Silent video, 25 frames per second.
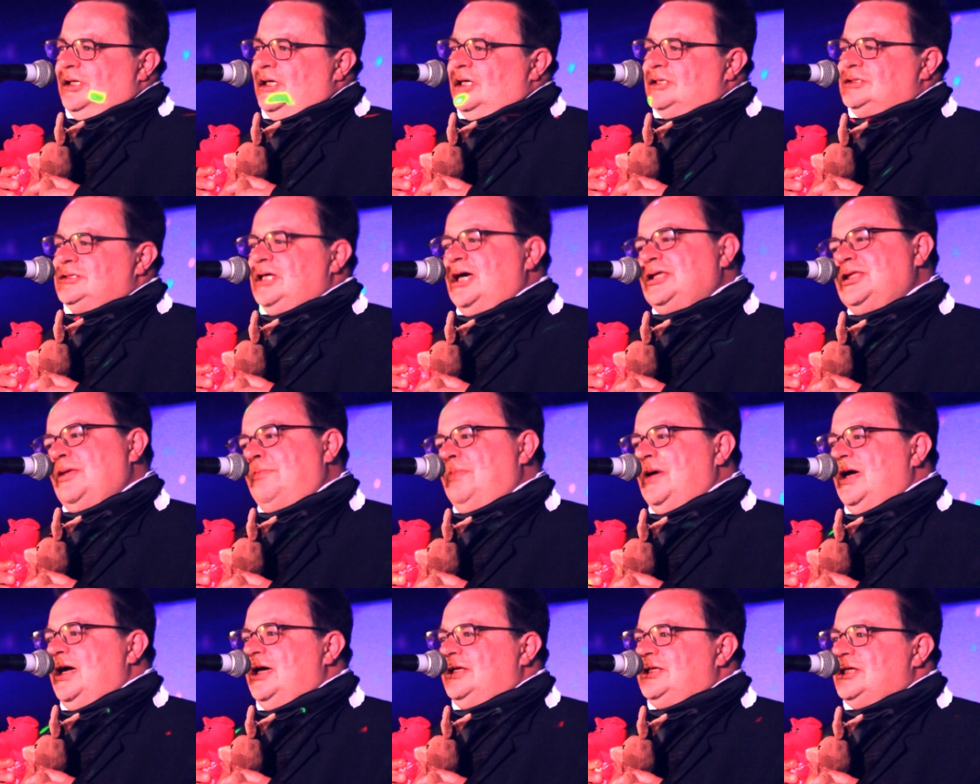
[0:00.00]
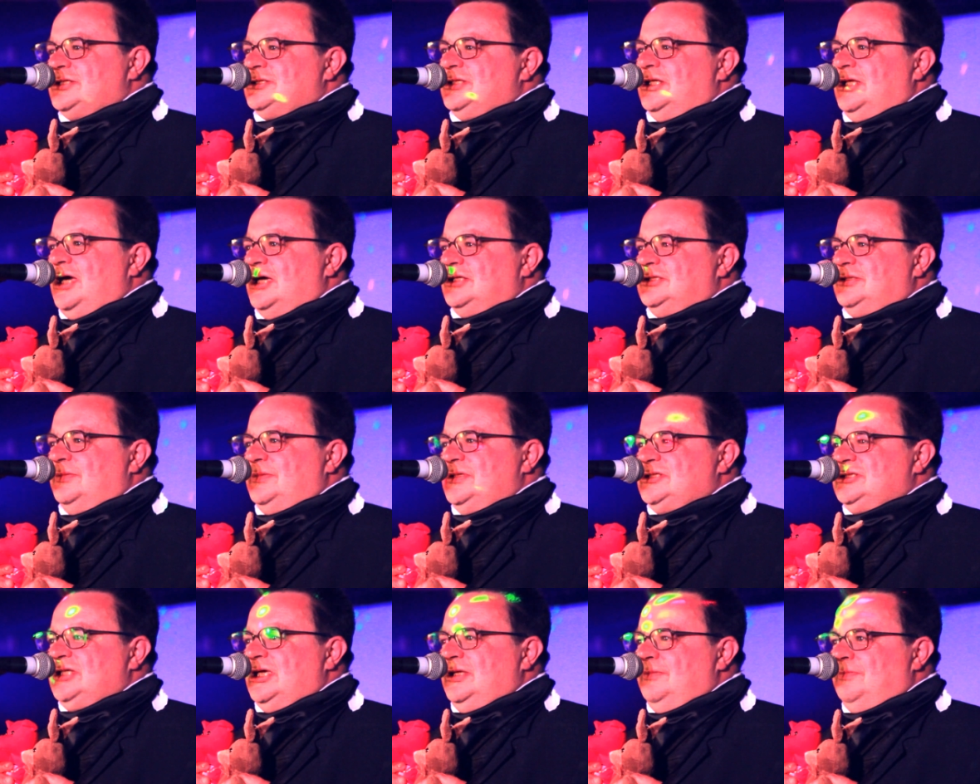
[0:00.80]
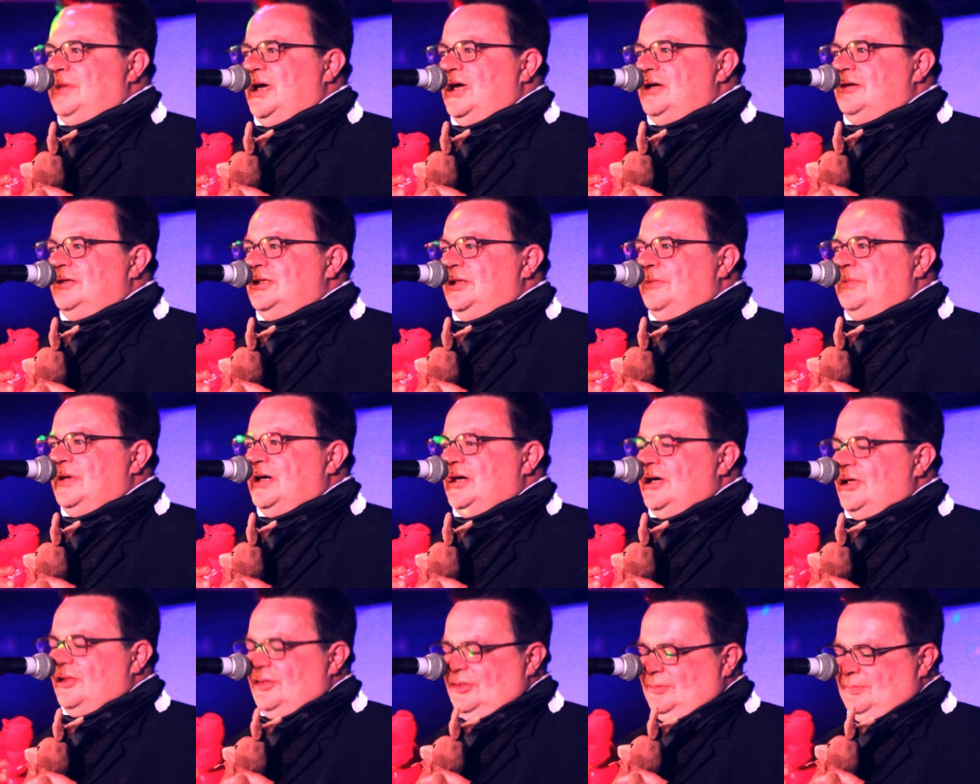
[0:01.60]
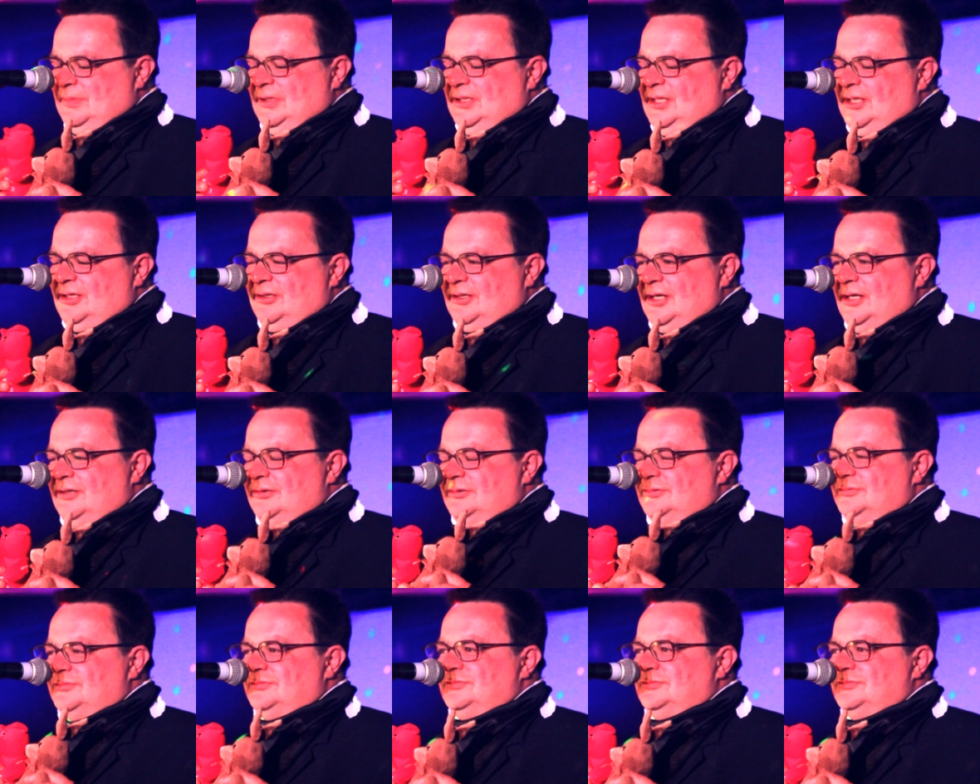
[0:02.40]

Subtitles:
it's like the bear doesn't like to be seen bare in the bath, but there you go.